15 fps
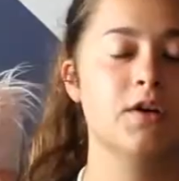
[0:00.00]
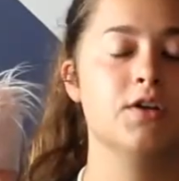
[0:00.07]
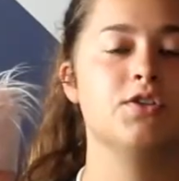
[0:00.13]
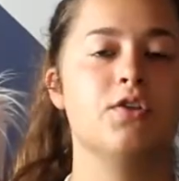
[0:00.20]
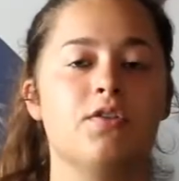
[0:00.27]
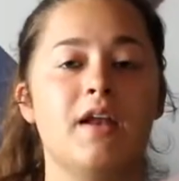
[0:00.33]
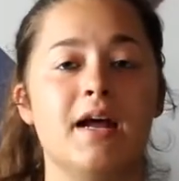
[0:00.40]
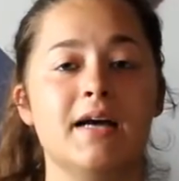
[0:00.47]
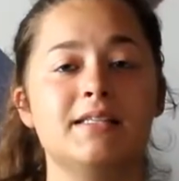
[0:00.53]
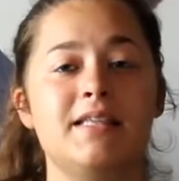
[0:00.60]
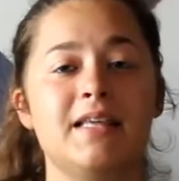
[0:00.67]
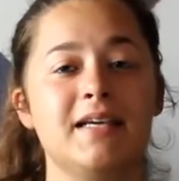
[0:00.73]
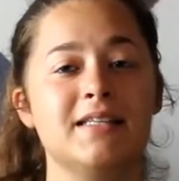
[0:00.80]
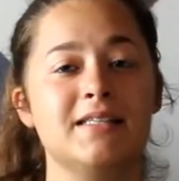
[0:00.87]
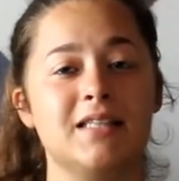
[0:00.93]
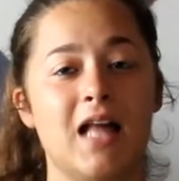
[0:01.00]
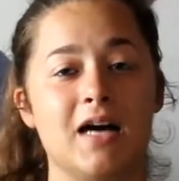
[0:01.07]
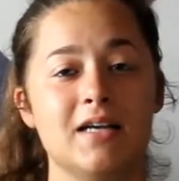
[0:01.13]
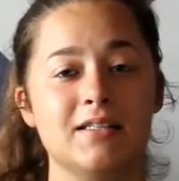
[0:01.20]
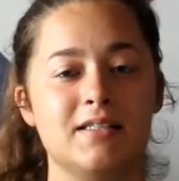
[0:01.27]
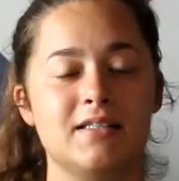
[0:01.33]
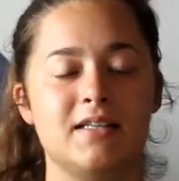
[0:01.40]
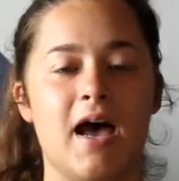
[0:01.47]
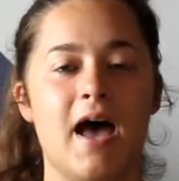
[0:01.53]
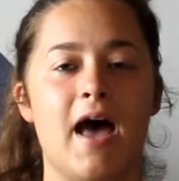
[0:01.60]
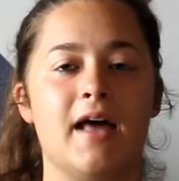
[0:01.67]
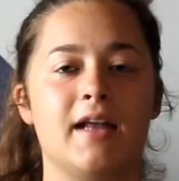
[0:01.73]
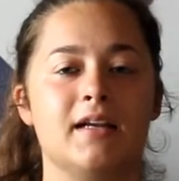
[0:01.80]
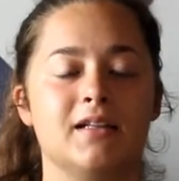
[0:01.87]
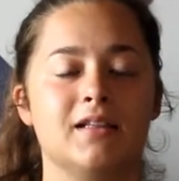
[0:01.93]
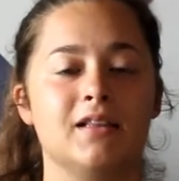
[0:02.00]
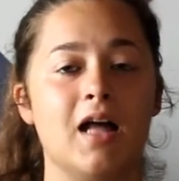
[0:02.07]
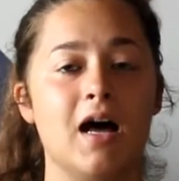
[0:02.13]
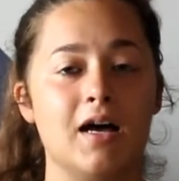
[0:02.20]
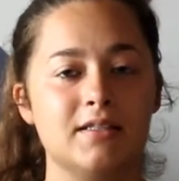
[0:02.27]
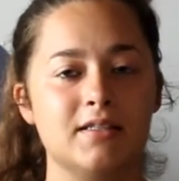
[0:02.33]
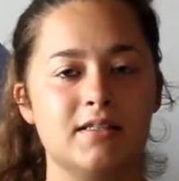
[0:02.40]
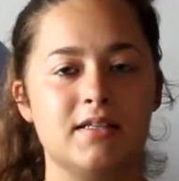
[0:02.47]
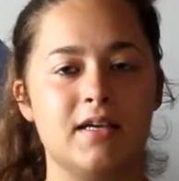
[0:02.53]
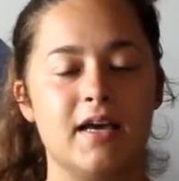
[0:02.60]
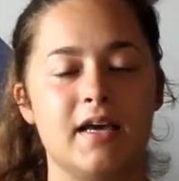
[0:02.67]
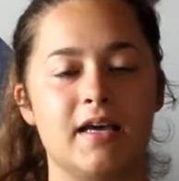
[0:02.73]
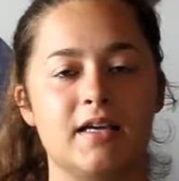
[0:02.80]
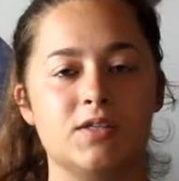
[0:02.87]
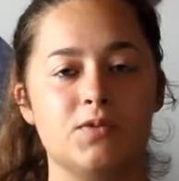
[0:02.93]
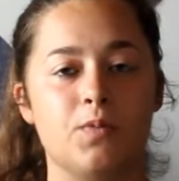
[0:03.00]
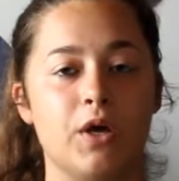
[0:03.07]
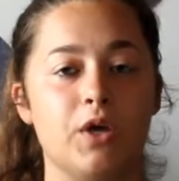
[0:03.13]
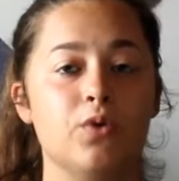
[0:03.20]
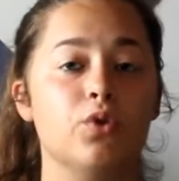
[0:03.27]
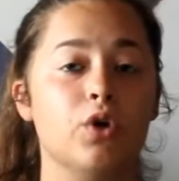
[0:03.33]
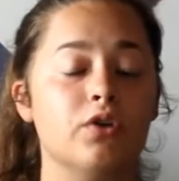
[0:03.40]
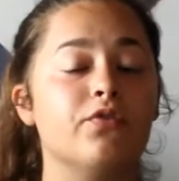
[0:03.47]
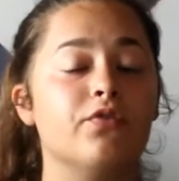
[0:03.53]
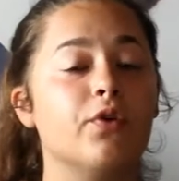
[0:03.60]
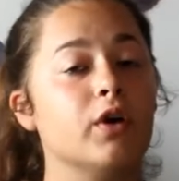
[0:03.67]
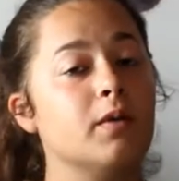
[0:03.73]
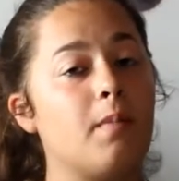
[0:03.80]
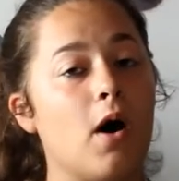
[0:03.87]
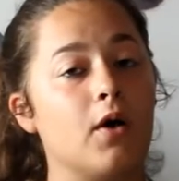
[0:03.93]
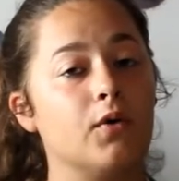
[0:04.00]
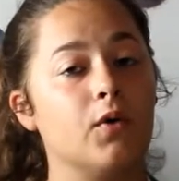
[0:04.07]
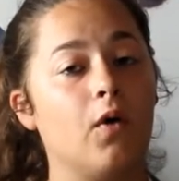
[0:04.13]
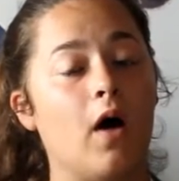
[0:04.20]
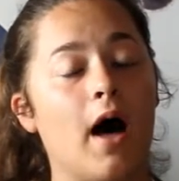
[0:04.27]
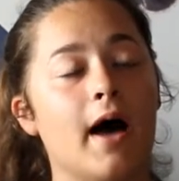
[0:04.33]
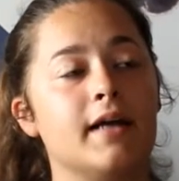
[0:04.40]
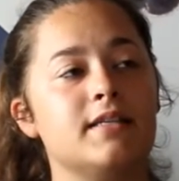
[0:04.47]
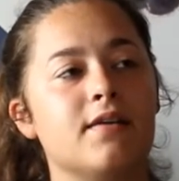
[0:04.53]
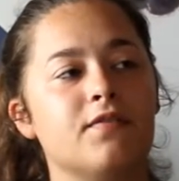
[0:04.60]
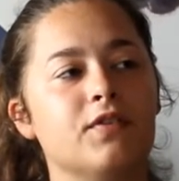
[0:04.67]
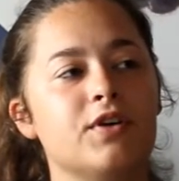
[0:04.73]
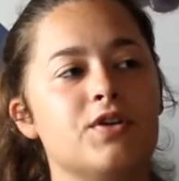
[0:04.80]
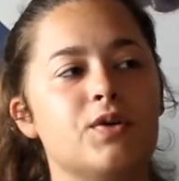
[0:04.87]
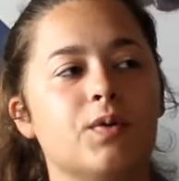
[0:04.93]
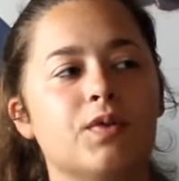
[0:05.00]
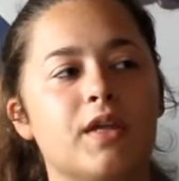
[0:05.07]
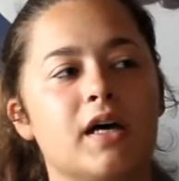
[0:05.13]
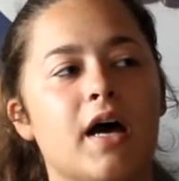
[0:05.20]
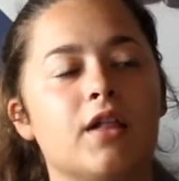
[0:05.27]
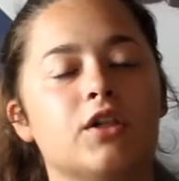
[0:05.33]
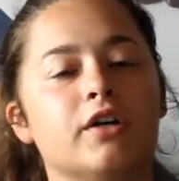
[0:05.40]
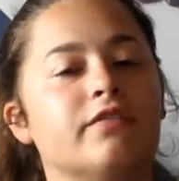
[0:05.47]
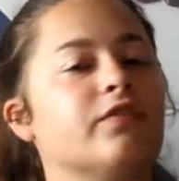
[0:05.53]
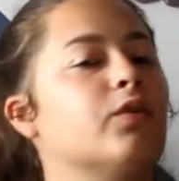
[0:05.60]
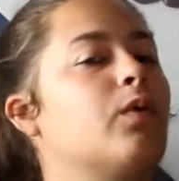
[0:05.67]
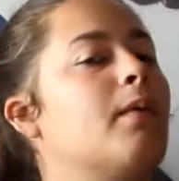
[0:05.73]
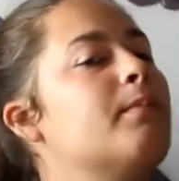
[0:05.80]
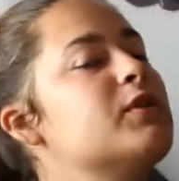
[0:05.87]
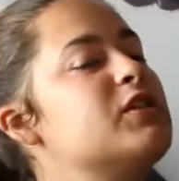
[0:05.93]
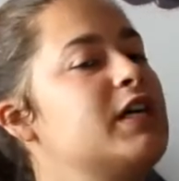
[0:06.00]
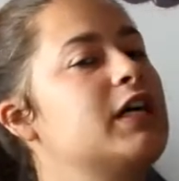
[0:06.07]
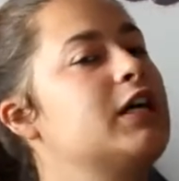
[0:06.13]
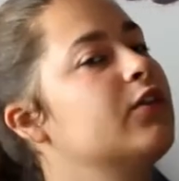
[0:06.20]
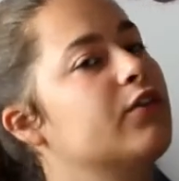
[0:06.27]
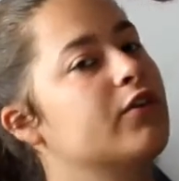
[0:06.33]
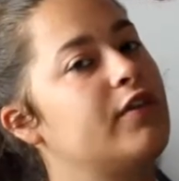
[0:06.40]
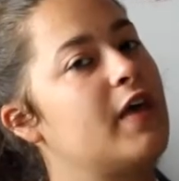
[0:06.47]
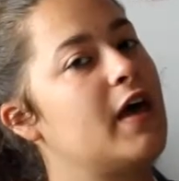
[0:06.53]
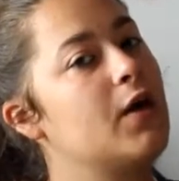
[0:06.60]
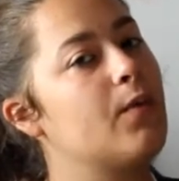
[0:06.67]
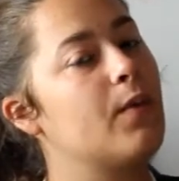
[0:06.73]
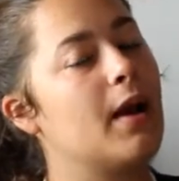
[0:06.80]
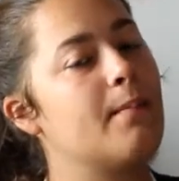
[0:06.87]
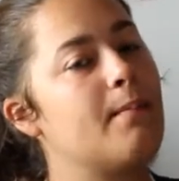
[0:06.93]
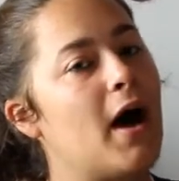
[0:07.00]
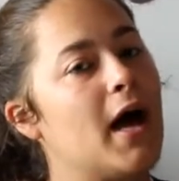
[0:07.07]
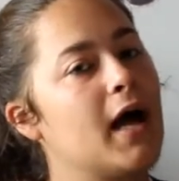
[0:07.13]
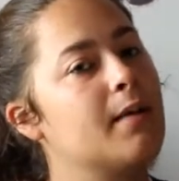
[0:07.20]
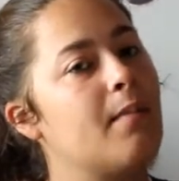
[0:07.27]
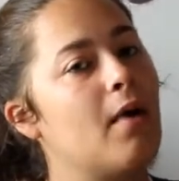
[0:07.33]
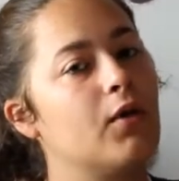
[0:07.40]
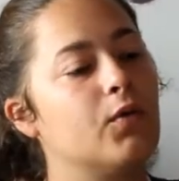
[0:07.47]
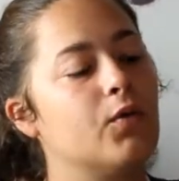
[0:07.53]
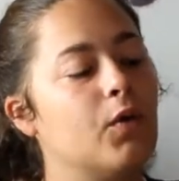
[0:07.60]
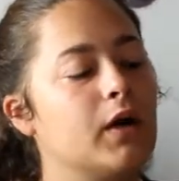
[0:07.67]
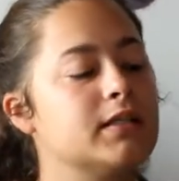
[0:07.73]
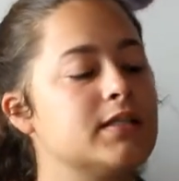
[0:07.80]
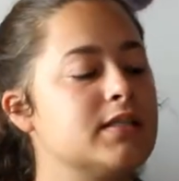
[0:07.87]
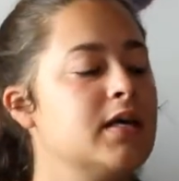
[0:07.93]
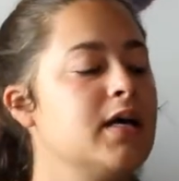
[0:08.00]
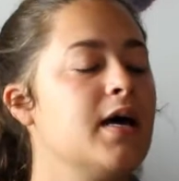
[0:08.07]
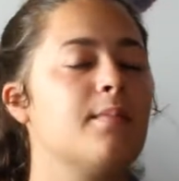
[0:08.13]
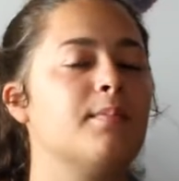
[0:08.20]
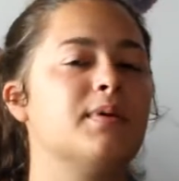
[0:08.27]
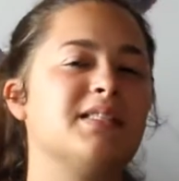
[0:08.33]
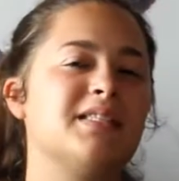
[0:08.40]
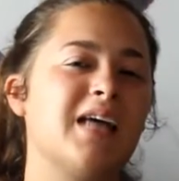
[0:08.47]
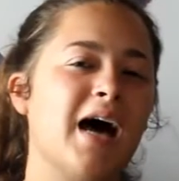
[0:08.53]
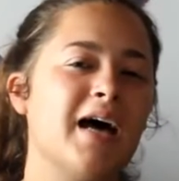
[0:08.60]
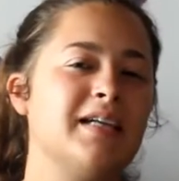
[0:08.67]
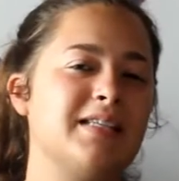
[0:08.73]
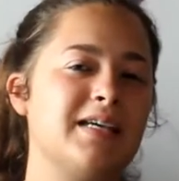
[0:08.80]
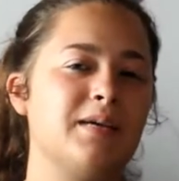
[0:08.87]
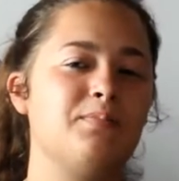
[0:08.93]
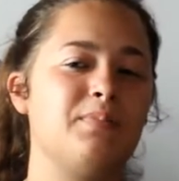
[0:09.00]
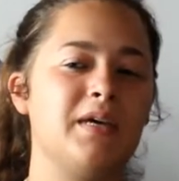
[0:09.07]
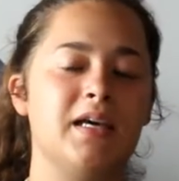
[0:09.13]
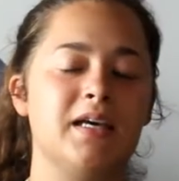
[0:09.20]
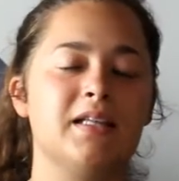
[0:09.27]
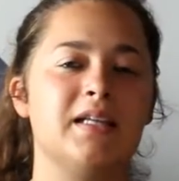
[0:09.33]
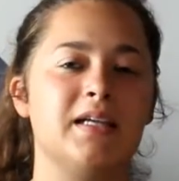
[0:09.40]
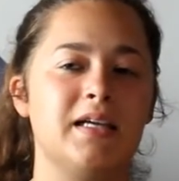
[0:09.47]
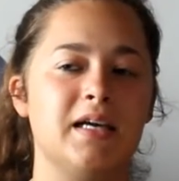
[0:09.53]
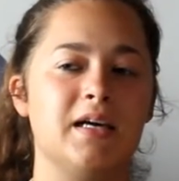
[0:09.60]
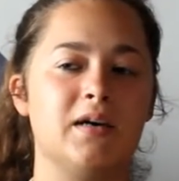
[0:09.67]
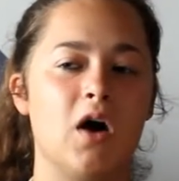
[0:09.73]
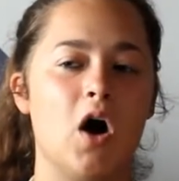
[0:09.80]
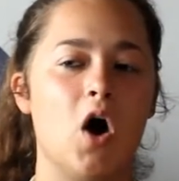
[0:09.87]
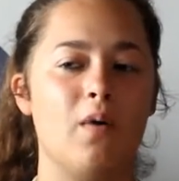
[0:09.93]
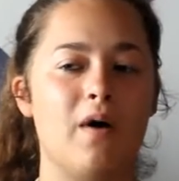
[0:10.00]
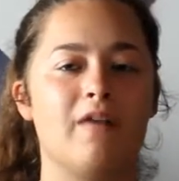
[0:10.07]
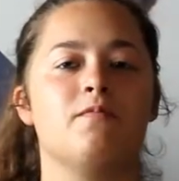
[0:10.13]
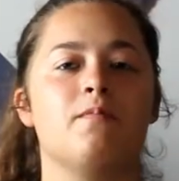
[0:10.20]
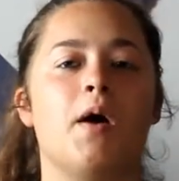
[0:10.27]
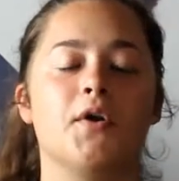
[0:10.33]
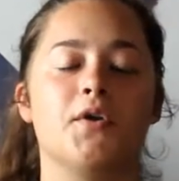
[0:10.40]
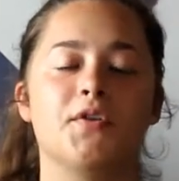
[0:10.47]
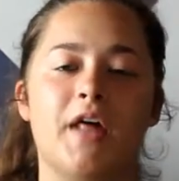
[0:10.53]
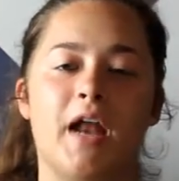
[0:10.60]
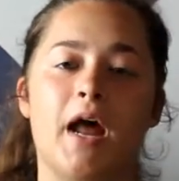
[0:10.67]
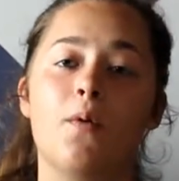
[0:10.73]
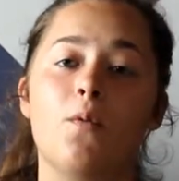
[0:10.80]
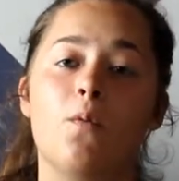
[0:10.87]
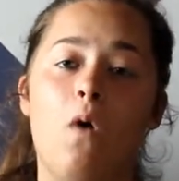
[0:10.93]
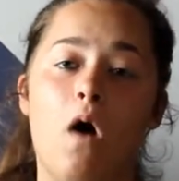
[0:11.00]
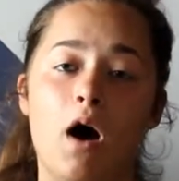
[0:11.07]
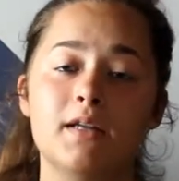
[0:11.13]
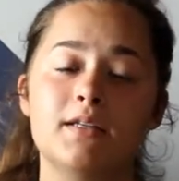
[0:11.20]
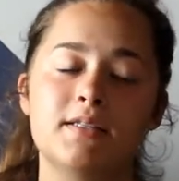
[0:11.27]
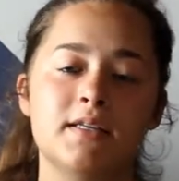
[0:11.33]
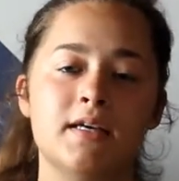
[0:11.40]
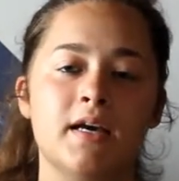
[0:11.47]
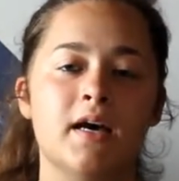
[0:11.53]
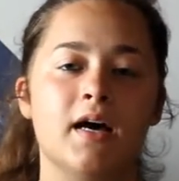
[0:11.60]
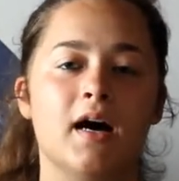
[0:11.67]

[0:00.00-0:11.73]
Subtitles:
So the next thing is lust, and lust is what you look for in a model. I definitely don't think I look for one particular thing when I'm buying a model horse, besides it being the OF model that I want.